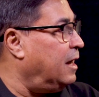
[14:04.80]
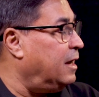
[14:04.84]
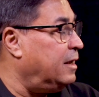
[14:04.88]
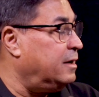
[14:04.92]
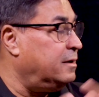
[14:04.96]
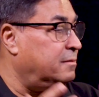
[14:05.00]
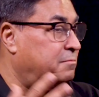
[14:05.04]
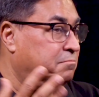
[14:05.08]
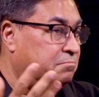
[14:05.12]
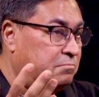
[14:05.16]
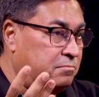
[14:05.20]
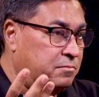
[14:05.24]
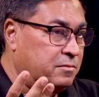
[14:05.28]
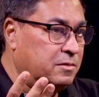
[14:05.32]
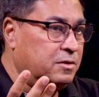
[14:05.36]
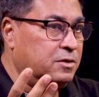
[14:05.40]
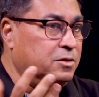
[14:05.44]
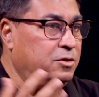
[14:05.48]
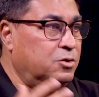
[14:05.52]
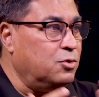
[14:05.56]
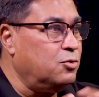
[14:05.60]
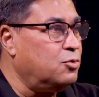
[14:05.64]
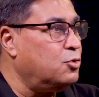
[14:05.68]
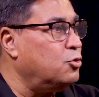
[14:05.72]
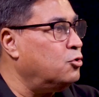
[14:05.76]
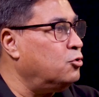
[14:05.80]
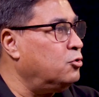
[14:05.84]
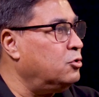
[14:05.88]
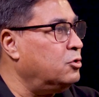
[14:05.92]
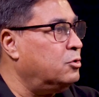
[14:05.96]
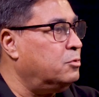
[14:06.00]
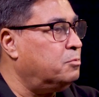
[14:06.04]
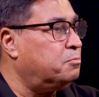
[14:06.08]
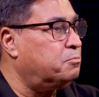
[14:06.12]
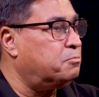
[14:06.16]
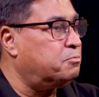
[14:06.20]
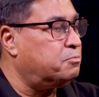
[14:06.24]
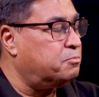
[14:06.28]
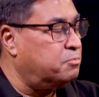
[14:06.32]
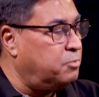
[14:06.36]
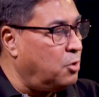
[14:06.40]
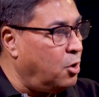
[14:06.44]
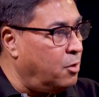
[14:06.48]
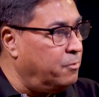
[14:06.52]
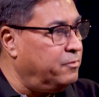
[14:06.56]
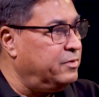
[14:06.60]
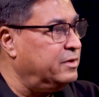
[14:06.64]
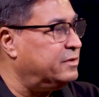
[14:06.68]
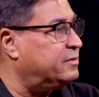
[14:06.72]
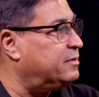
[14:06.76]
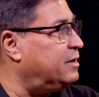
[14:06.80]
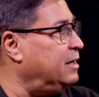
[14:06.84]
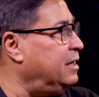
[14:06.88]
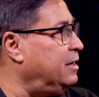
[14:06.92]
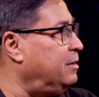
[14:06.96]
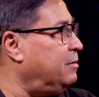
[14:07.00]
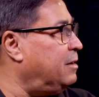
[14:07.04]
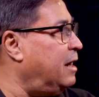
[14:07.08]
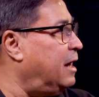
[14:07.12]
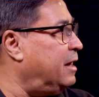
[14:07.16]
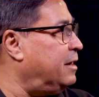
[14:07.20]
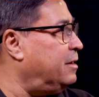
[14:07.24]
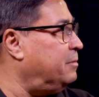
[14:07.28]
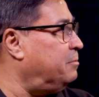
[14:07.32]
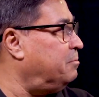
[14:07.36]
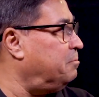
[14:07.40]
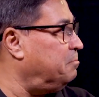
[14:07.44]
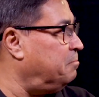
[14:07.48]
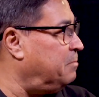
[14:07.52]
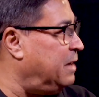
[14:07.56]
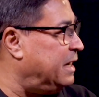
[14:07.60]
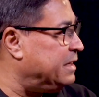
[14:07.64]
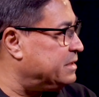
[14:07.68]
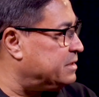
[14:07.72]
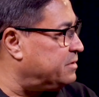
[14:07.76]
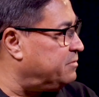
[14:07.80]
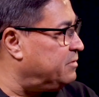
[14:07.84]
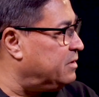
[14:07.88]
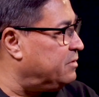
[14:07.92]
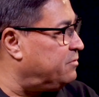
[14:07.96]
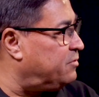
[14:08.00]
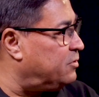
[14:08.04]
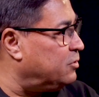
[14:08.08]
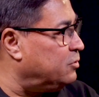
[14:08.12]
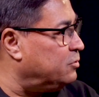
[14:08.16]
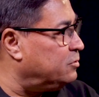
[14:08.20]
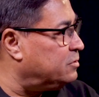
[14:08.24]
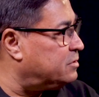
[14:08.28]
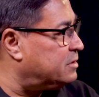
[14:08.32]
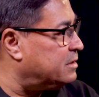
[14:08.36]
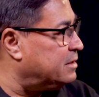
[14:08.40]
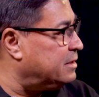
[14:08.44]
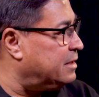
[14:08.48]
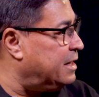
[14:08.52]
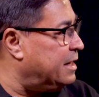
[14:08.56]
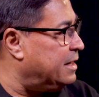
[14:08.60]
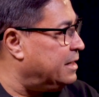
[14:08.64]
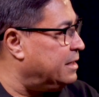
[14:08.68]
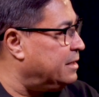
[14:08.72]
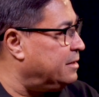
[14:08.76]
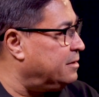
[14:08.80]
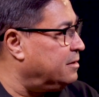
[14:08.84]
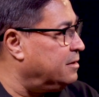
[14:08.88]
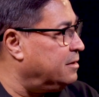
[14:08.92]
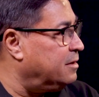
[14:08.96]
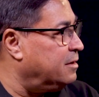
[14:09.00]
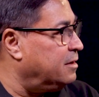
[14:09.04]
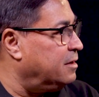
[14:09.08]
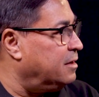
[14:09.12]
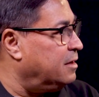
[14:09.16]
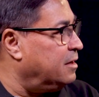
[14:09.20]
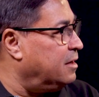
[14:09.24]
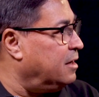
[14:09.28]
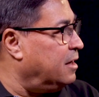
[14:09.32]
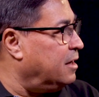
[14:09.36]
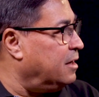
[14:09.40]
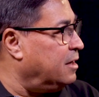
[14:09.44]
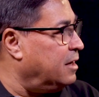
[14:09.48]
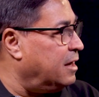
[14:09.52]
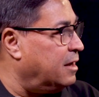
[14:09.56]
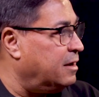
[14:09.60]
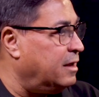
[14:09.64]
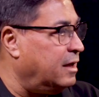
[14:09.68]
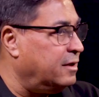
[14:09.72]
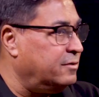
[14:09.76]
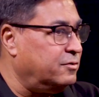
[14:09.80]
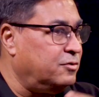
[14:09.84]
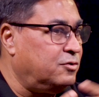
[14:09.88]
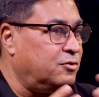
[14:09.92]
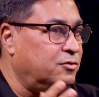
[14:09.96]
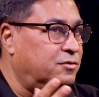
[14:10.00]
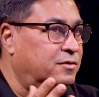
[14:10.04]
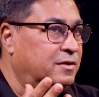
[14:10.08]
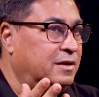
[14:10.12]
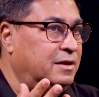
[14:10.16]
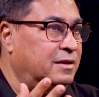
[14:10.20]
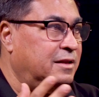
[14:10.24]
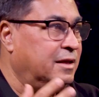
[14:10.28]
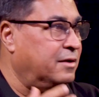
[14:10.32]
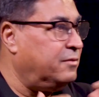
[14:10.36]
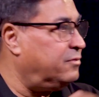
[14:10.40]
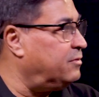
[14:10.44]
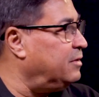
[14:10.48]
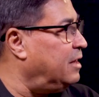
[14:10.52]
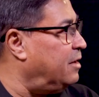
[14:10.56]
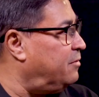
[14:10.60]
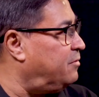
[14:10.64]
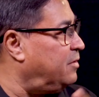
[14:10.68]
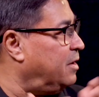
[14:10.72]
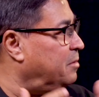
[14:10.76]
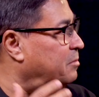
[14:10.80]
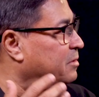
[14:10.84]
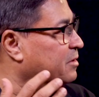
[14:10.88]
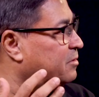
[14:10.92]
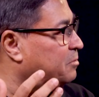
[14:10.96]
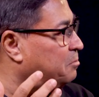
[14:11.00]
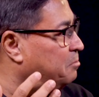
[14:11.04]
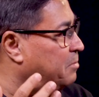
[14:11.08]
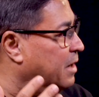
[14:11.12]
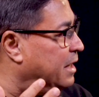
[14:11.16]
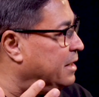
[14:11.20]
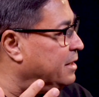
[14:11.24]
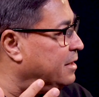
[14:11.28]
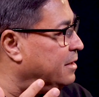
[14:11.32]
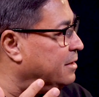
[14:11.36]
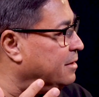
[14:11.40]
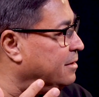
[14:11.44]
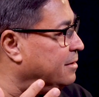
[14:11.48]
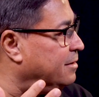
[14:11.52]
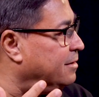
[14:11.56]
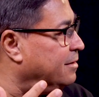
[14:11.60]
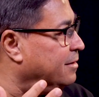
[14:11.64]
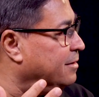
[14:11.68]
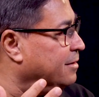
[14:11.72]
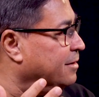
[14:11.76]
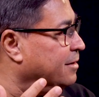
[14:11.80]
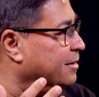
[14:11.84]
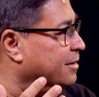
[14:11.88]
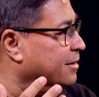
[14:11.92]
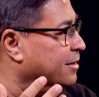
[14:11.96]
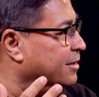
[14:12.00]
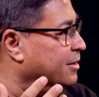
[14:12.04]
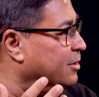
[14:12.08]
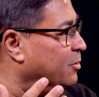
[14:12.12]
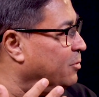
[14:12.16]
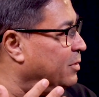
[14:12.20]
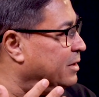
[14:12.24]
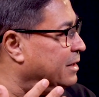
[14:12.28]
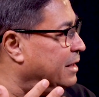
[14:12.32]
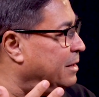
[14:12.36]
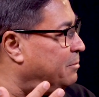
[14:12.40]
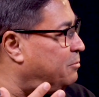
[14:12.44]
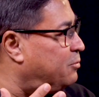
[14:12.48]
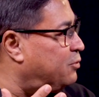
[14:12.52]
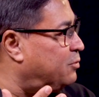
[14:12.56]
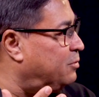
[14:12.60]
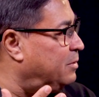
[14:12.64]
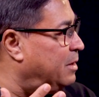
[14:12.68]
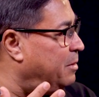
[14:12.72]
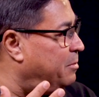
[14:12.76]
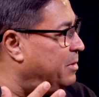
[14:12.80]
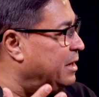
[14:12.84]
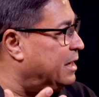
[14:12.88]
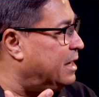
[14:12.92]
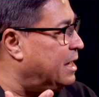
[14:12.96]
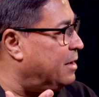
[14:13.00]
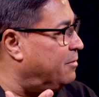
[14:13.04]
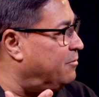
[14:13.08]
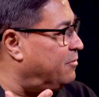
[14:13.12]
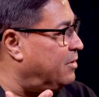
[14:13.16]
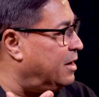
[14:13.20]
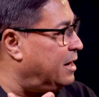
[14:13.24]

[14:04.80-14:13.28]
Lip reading: And Yoko Ono obviously had a massive influence in Lennon. Yeah, as you could see, their famous bed-in, where they became